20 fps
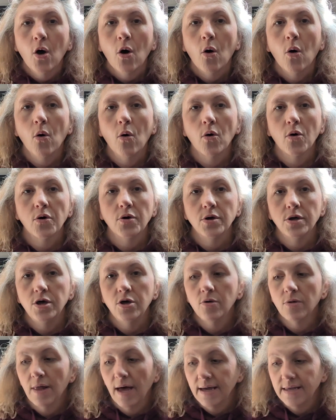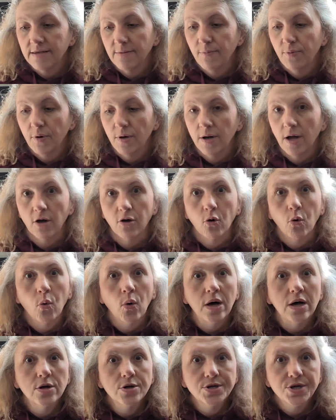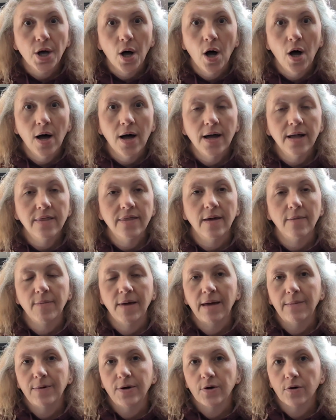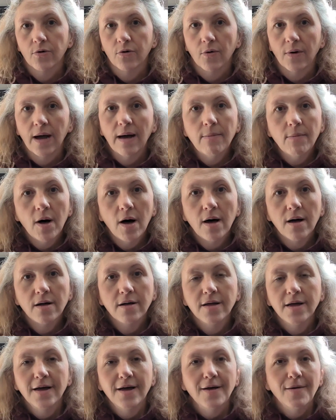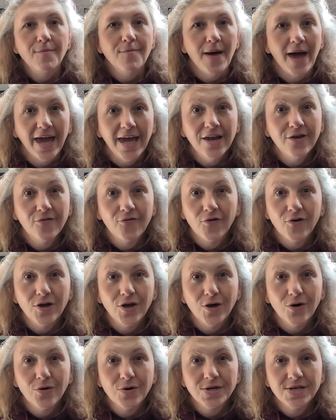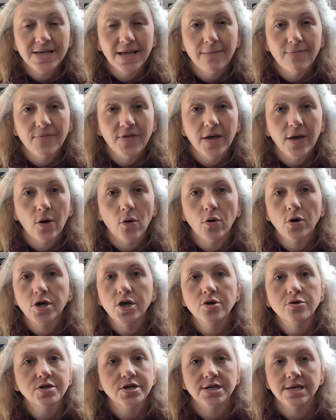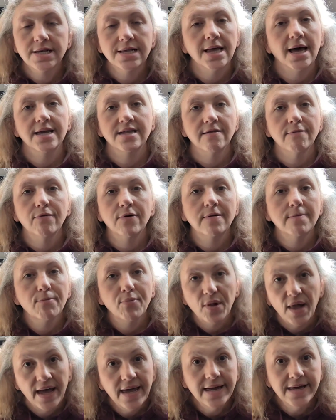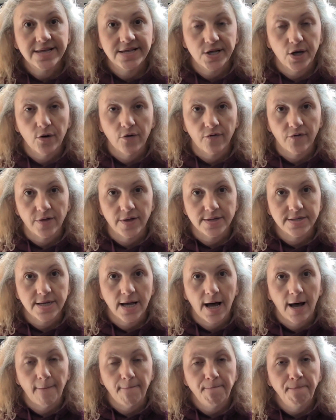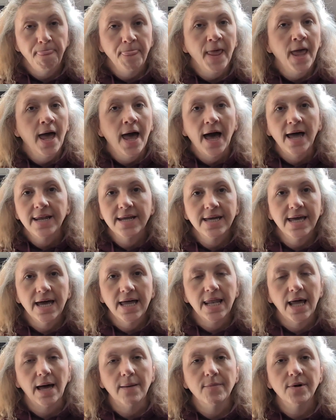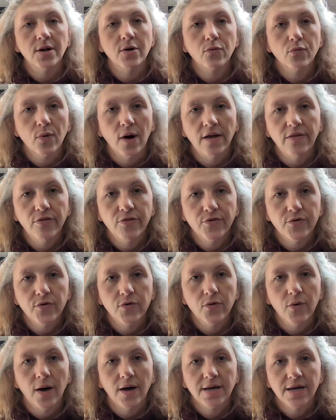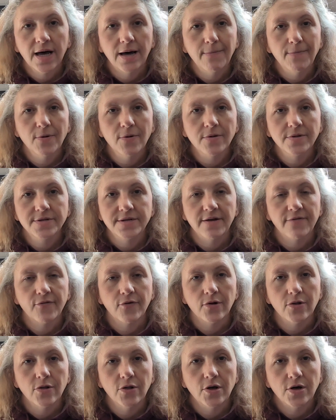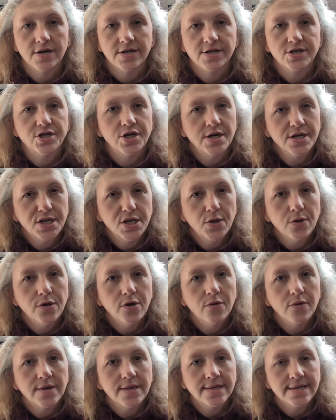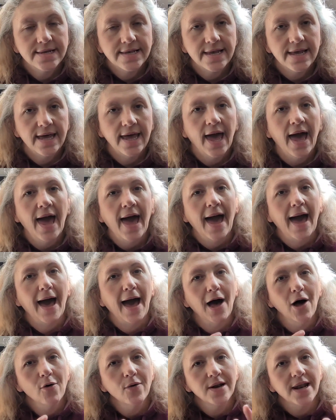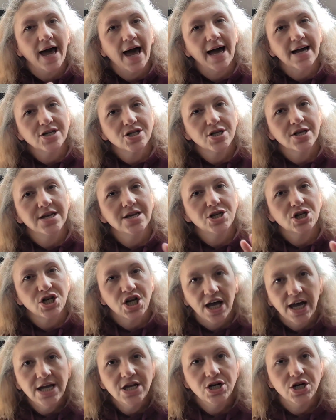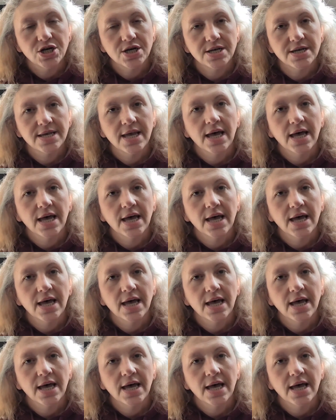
or you like to put a quilt on that maybe your grandma made for you or something, or you just like to put blankets over the top. And again, I'm going to run through a couple of different looks just so you can see how it actually changes